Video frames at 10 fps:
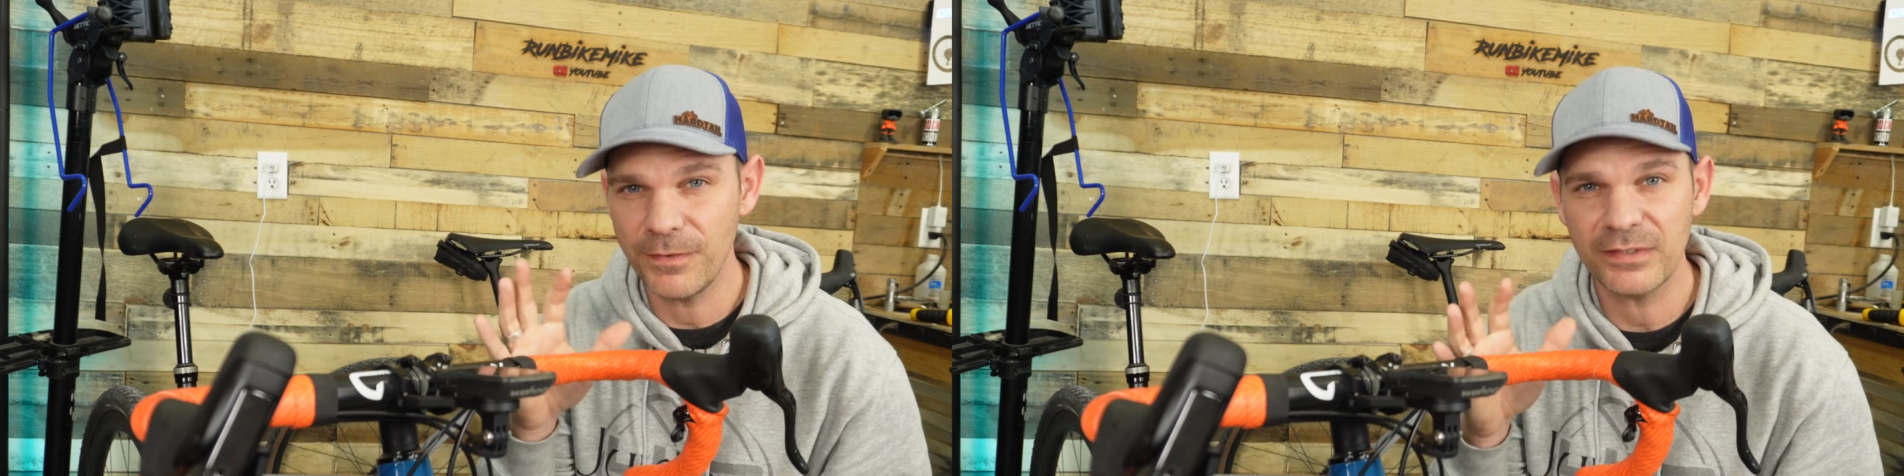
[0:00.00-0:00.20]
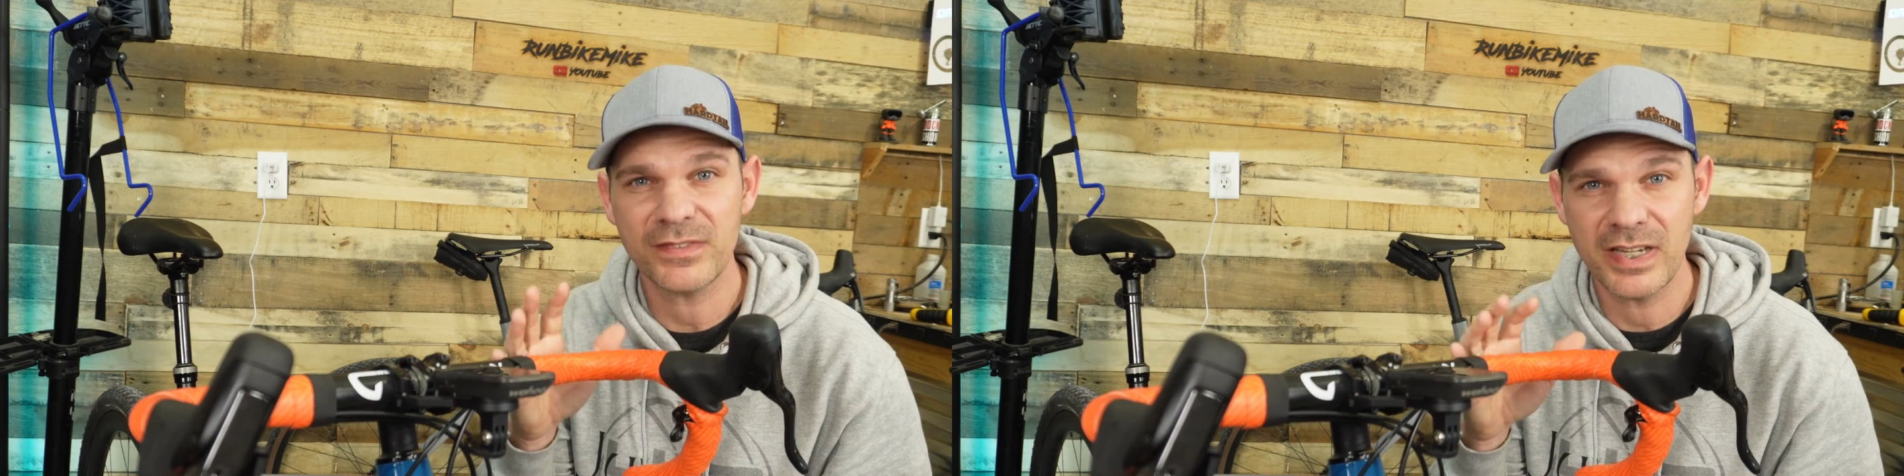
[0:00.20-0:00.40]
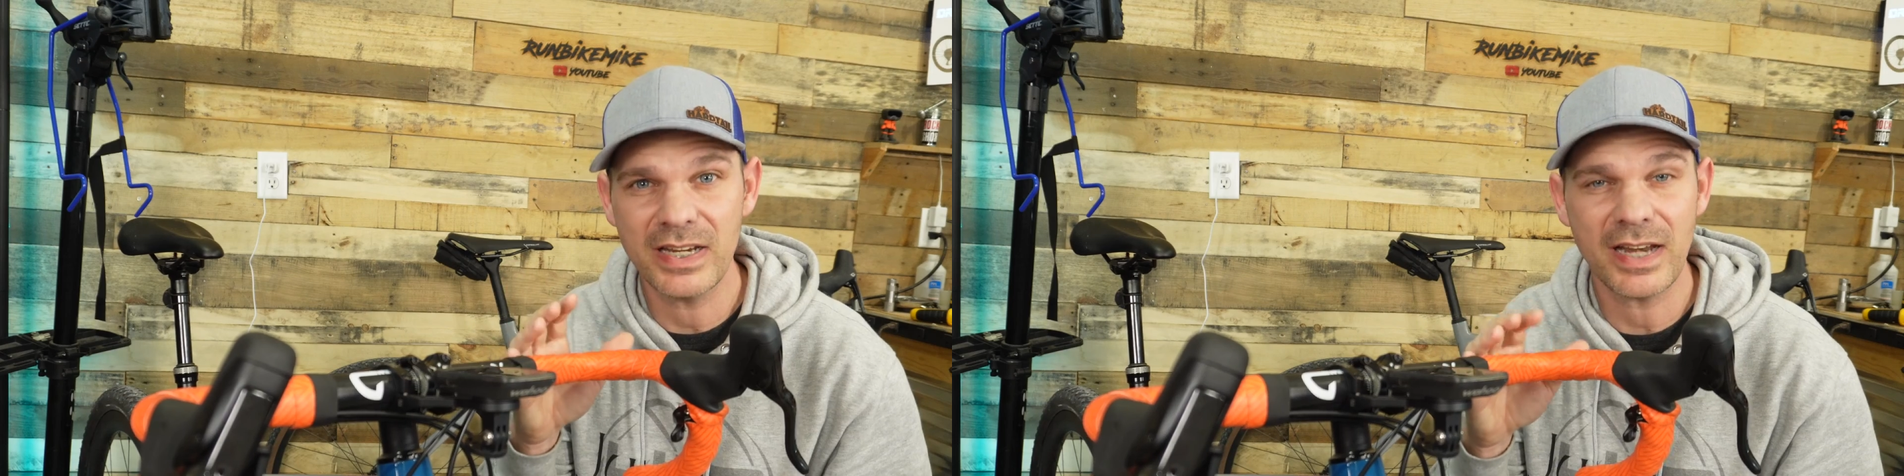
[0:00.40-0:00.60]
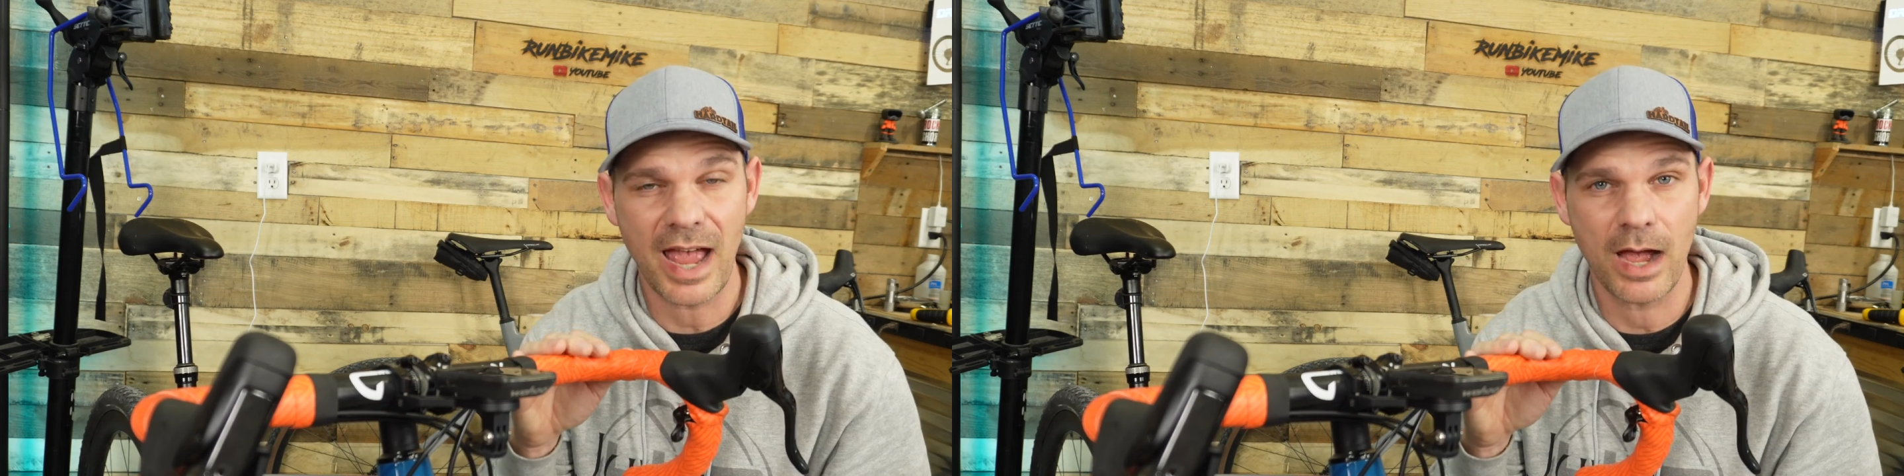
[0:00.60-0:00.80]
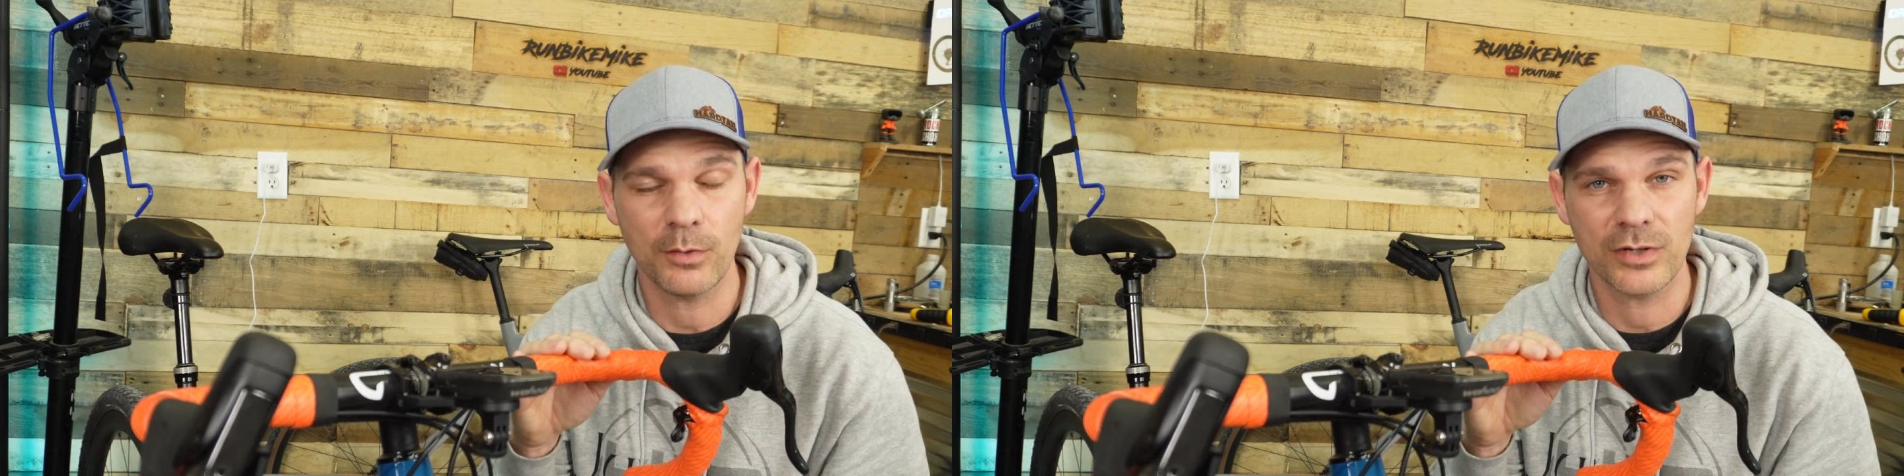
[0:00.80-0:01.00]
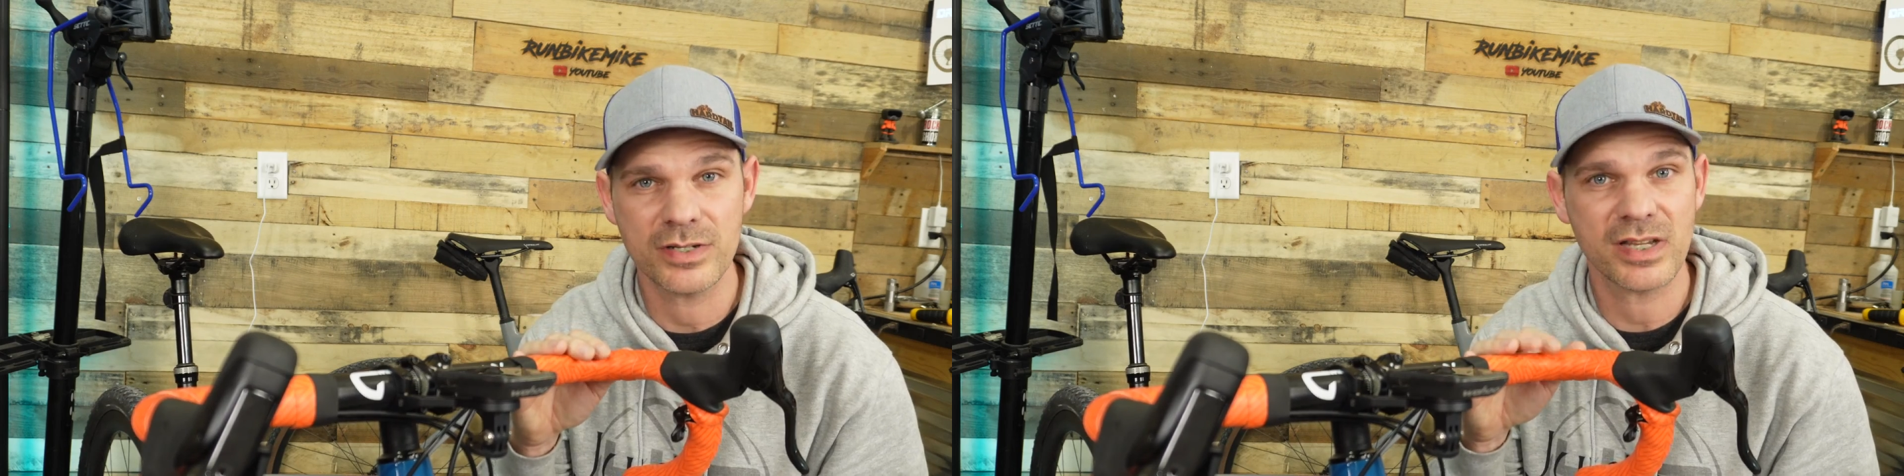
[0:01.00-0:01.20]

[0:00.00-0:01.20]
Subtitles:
15 hours